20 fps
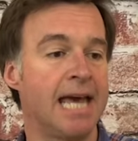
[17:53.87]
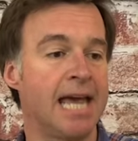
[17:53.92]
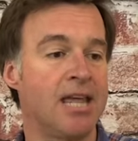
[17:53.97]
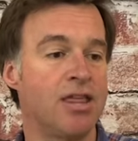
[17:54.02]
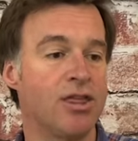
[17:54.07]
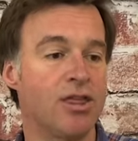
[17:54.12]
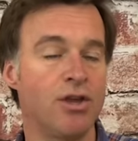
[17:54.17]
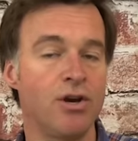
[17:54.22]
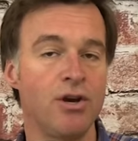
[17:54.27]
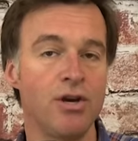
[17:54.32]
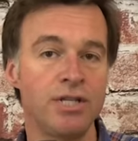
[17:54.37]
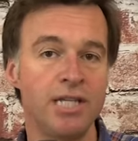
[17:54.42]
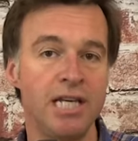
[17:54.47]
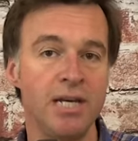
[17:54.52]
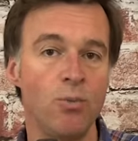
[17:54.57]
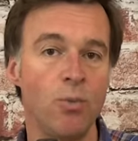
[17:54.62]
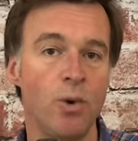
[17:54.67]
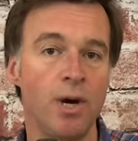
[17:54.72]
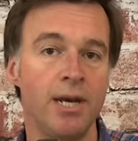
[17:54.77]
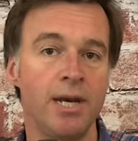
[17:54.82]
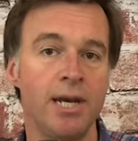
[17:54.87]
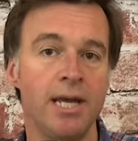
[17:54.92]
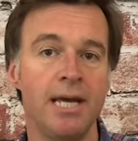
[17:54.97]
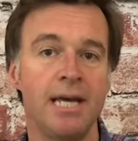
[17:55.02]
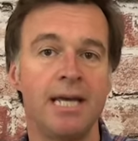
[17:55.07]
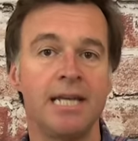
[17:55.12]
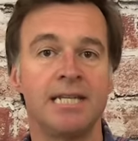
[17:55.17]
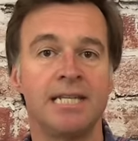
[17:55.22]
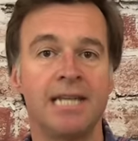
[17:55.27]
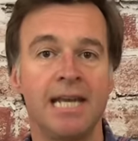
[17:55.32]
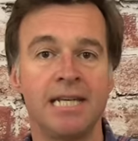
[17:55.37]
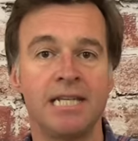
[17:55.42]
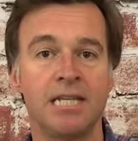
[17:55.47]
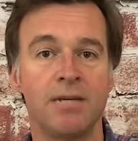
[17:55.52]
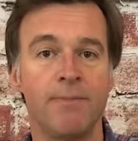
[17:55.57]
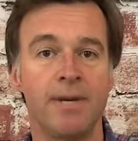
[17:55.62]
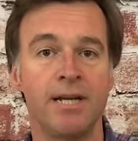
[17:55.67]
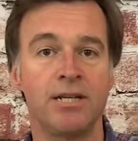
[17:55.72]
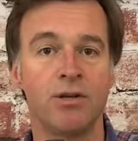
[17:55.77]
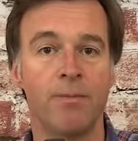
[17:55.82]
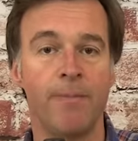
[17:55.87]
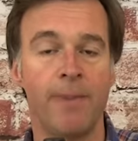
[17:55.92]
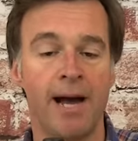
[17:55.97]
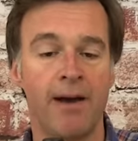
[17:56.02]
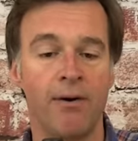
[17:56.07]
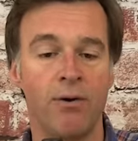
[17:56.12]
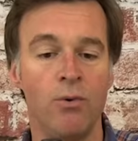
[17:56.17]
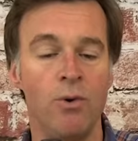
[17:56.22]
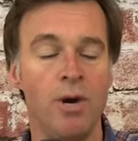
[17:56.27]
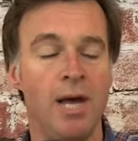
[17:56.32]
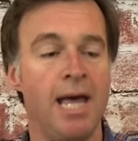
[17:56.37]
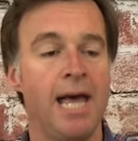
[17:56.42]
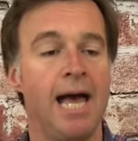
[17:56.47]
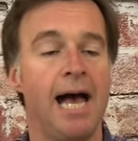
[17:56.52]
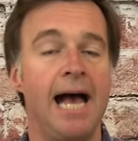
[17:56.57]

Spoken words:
a 31 centimeter barrel,